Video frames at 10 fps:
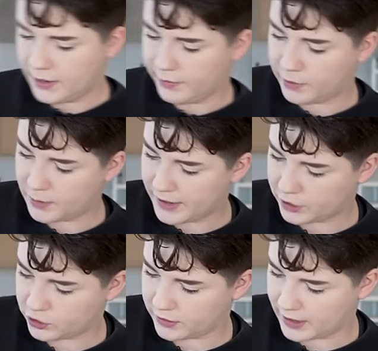We wanna
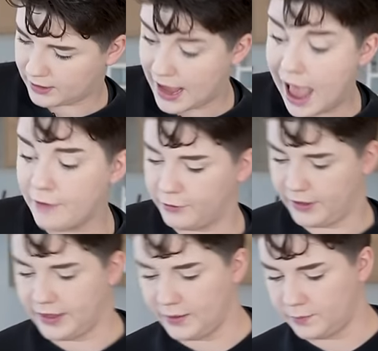make sure that
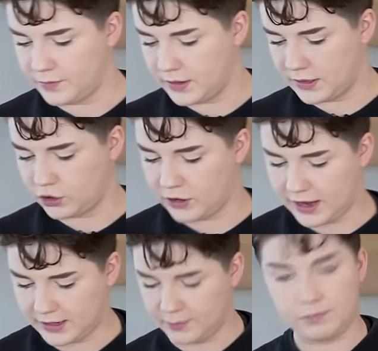everything is
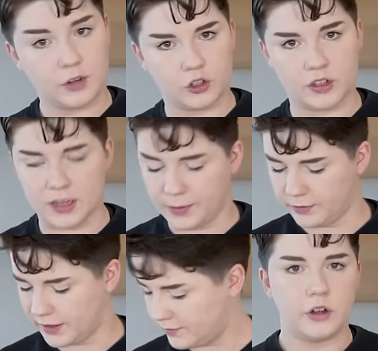extracting, not just some
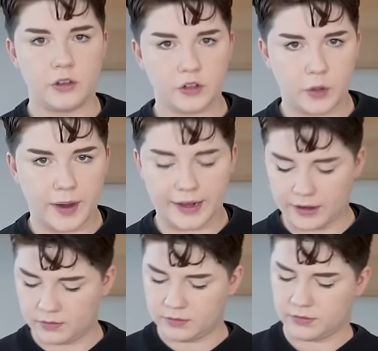of it. You know the drill by
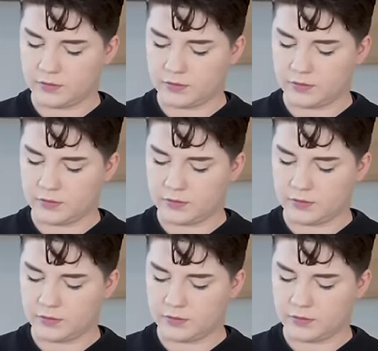now.